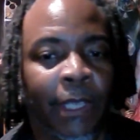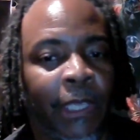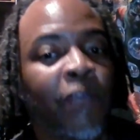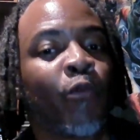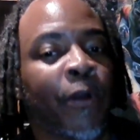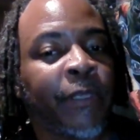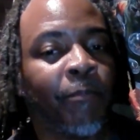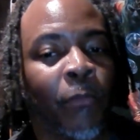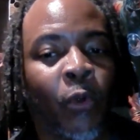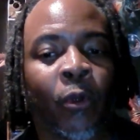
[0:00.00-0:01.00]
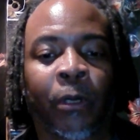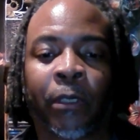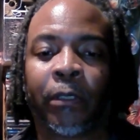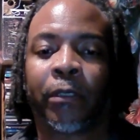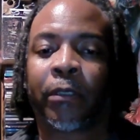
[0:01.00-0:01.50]
he wanted more
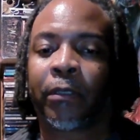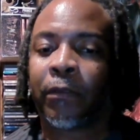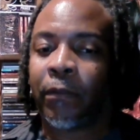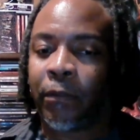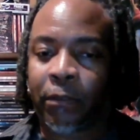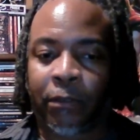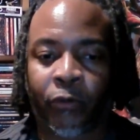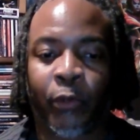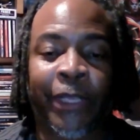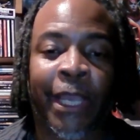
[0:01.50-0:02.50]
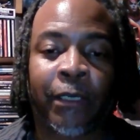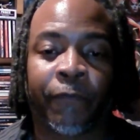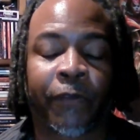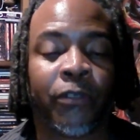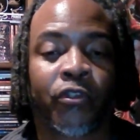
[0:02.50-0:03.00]

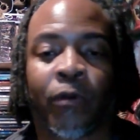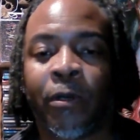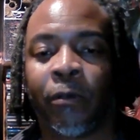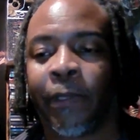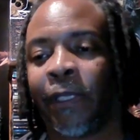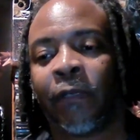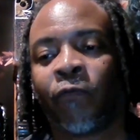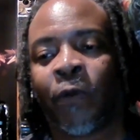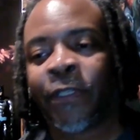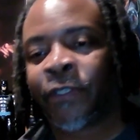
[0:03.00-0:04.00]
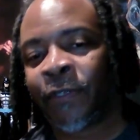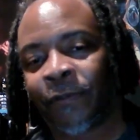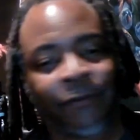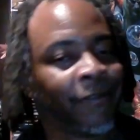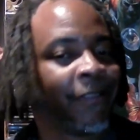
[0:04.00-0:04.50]
creative control. He didn't want to
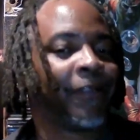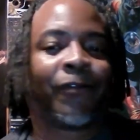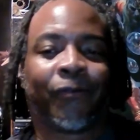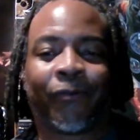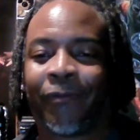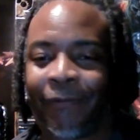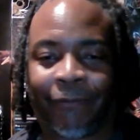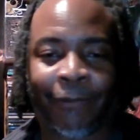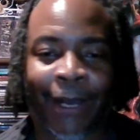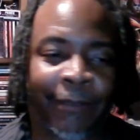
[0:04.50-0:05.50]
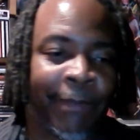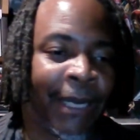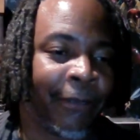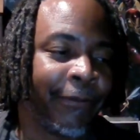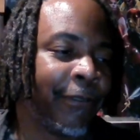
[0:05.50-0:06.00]
just write
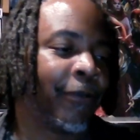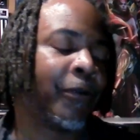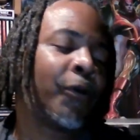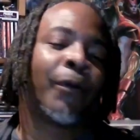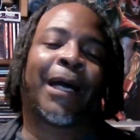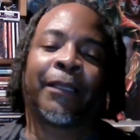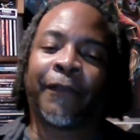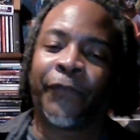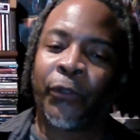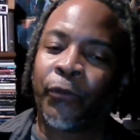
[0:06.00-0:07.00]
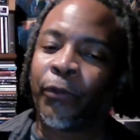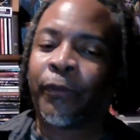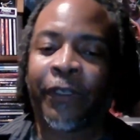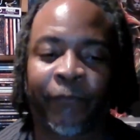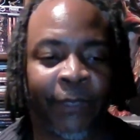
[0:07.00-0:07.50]
about, oh, I love you, you
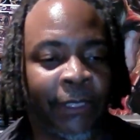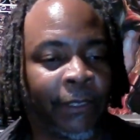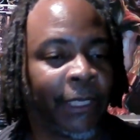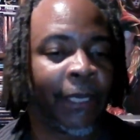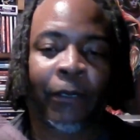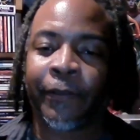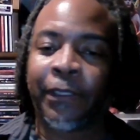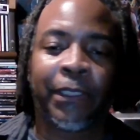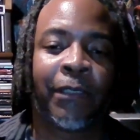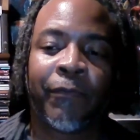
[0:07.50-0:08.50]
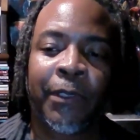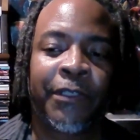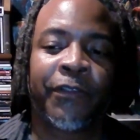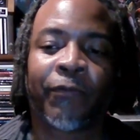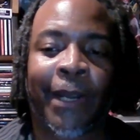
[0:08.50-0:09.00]
love me, and all. He didn't want
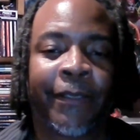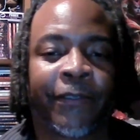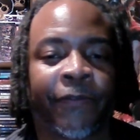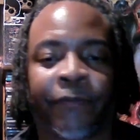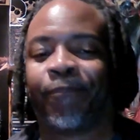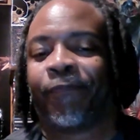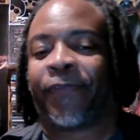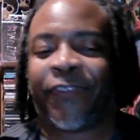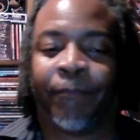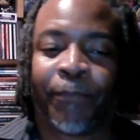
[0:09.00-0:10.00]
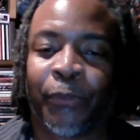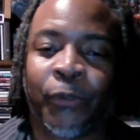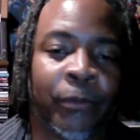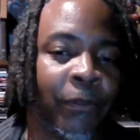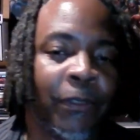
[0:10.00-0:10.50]
to just write just simple